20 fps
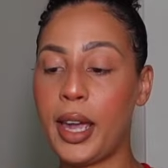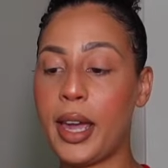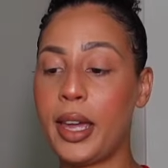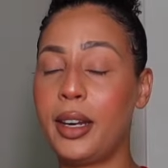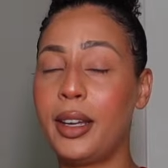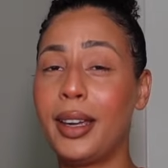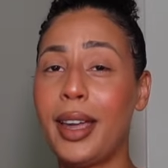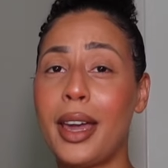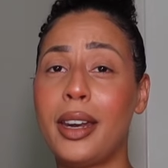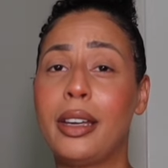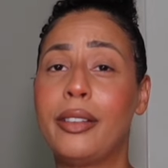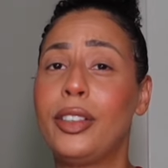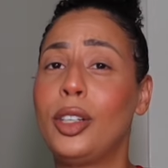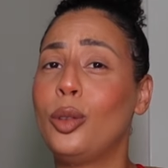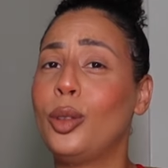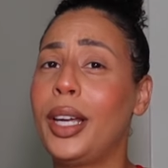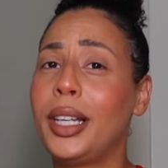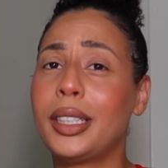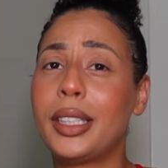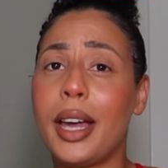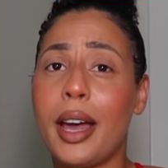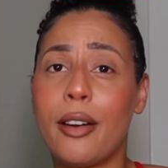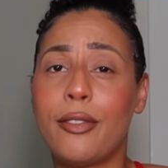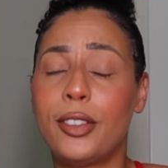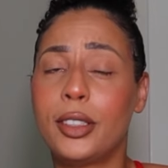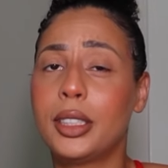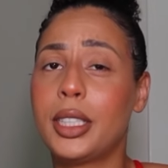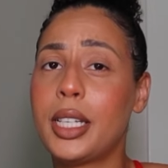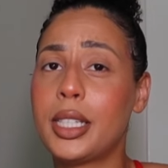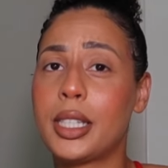And again, if you like the
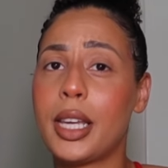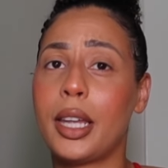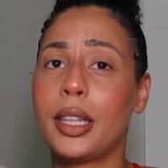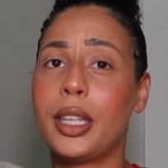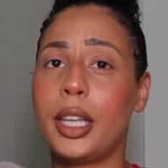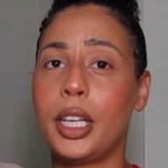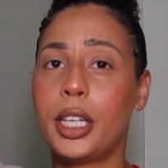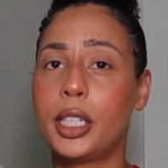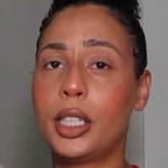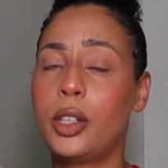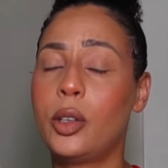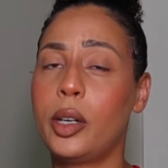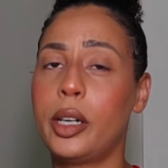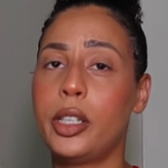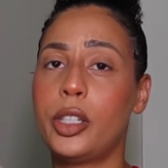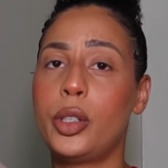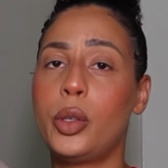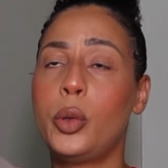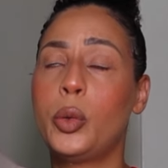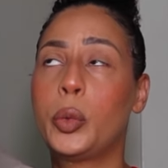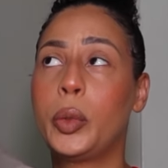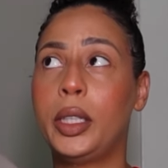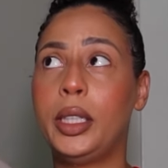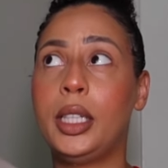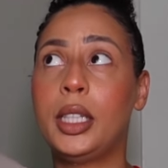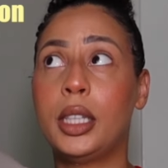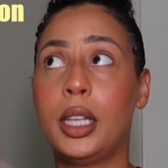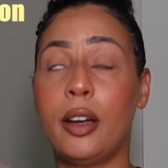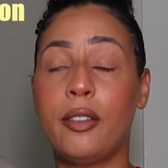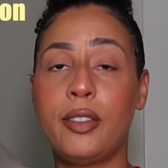effortless, I think you're going to
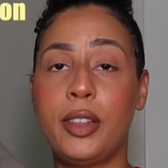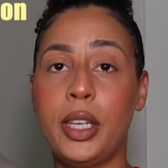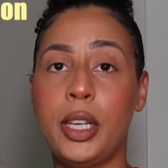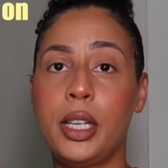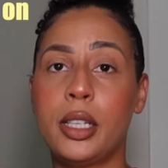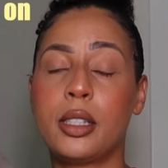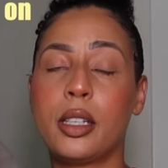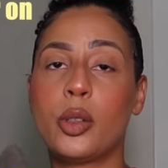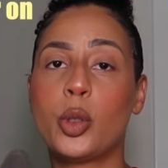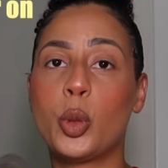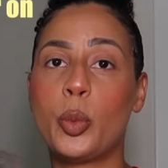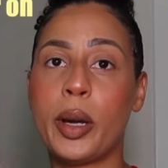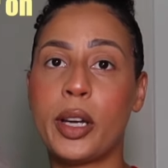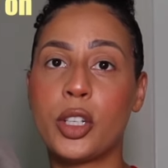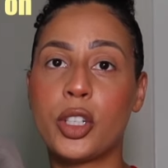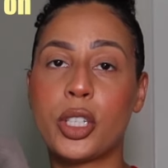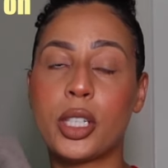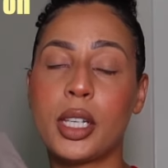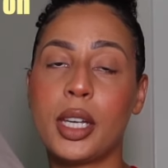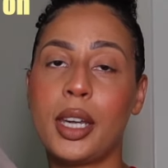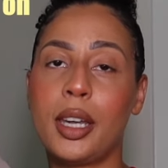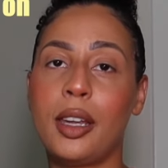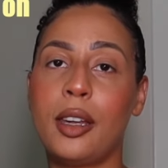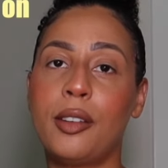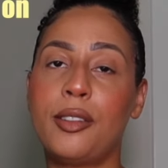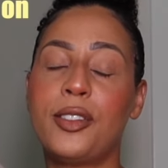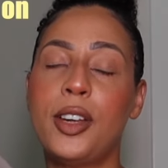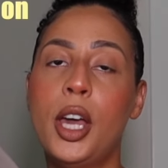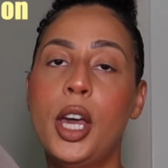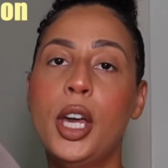really love these, especially
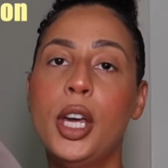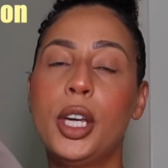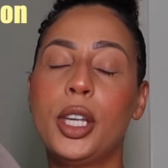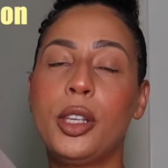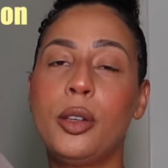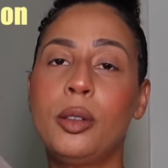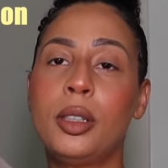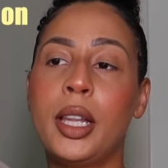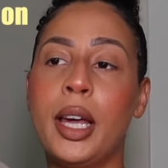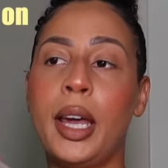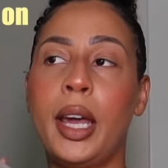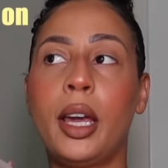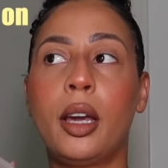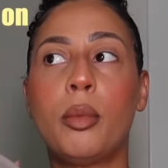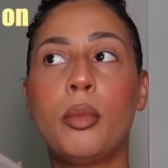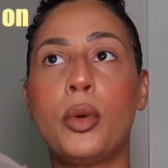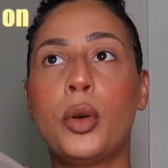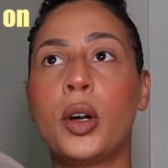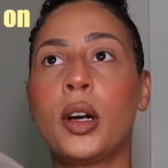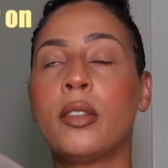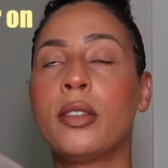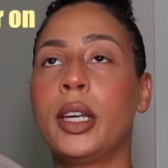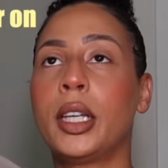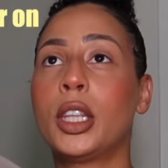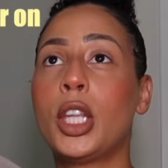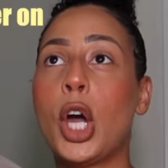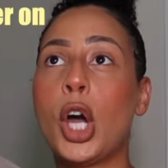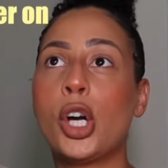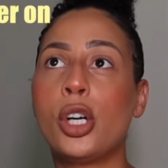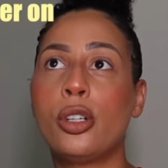if you like more of
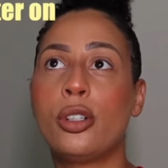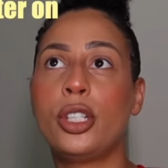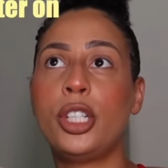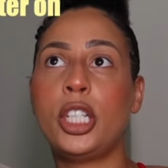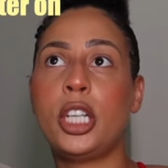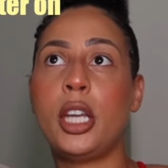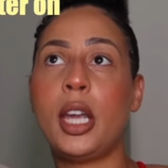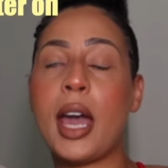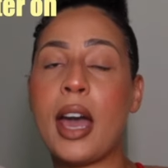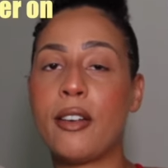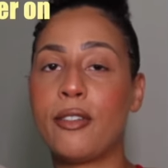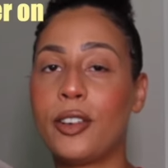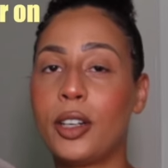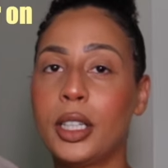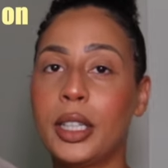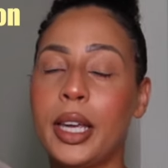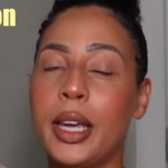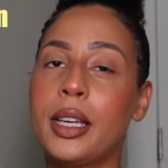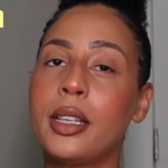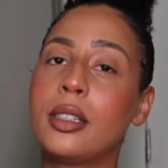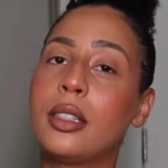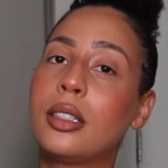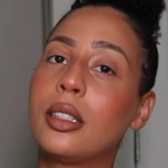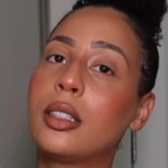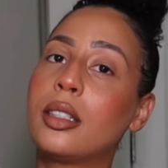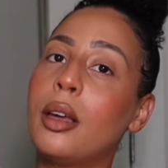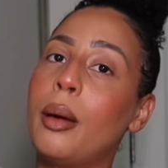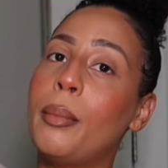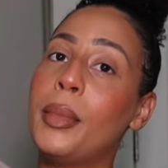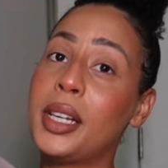like the OG
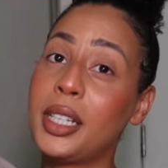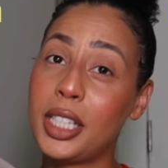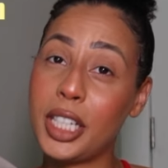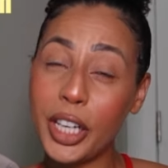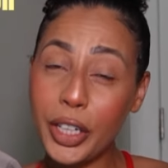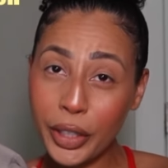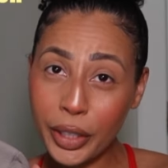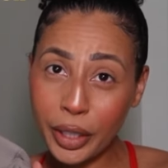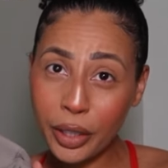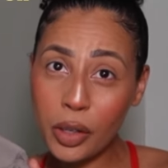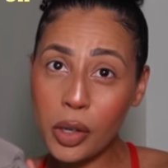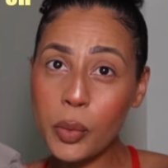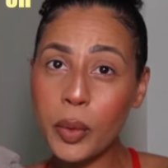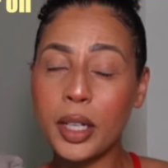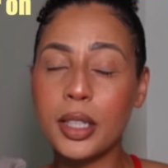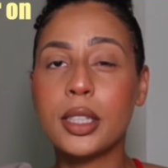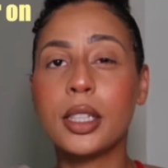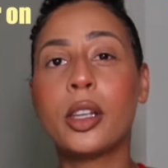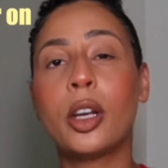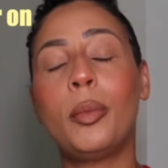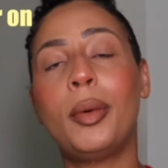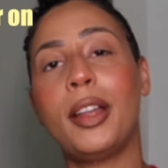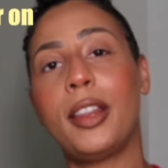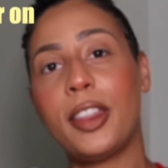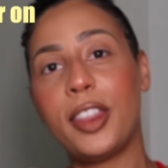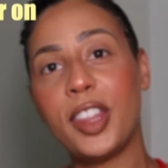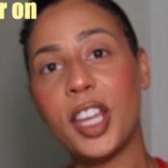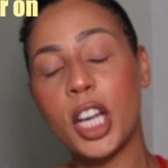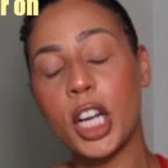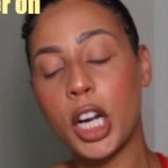effortless material where it's a little bit
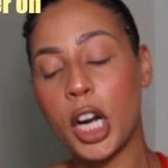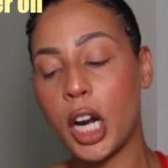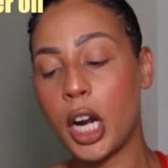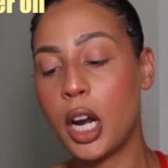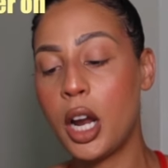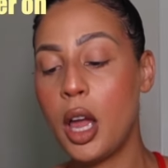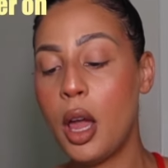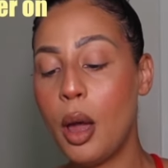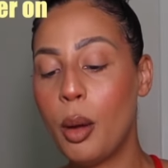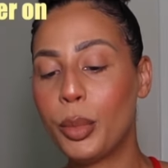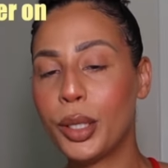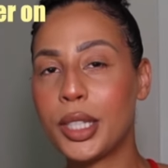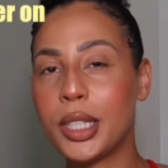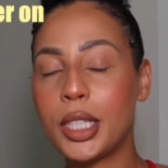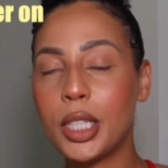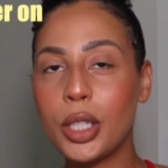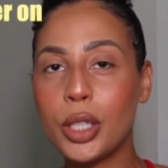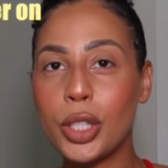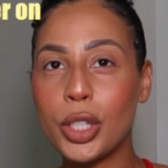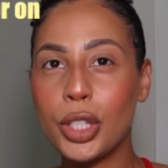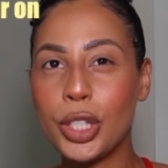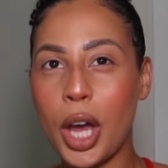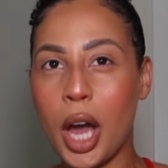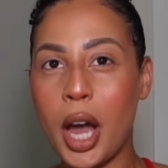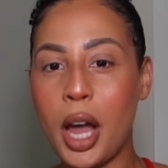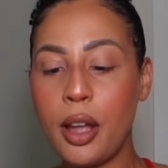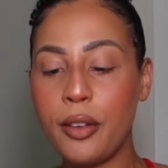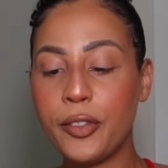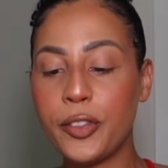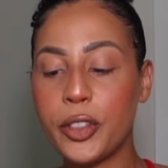thicker, but still
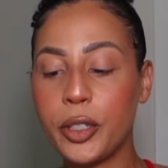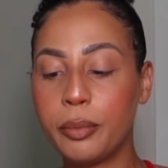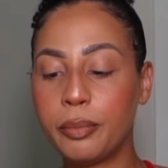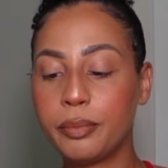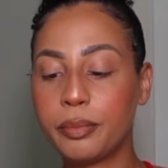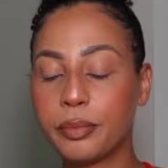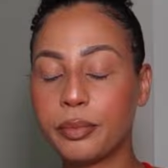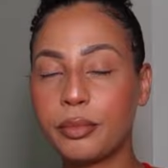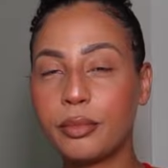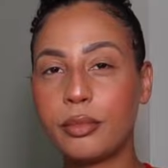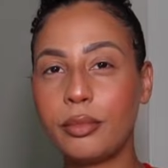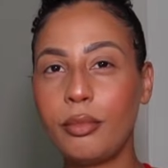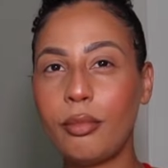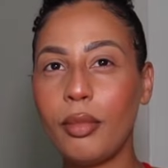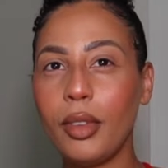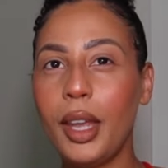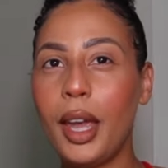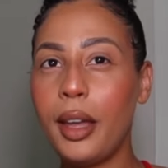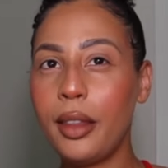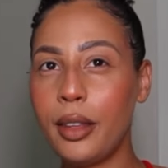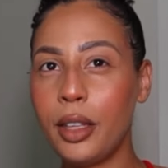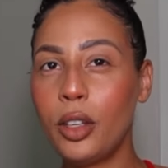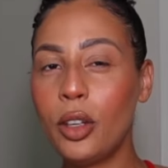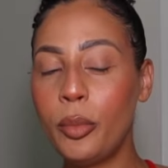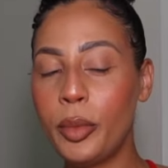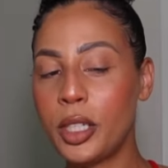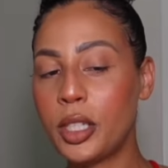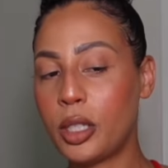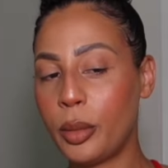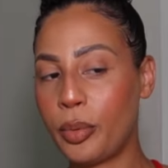soft, I think
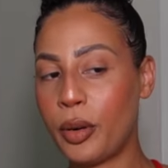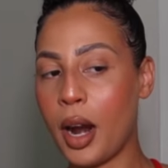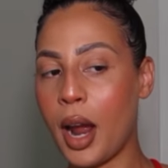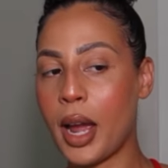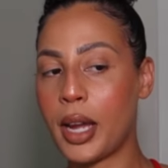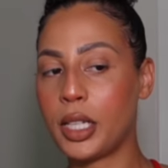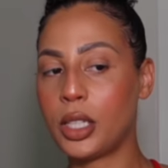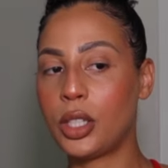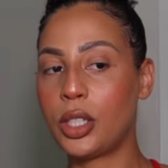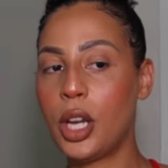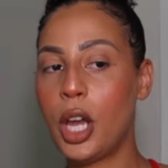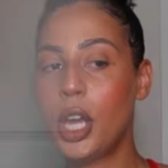you'll be surprised.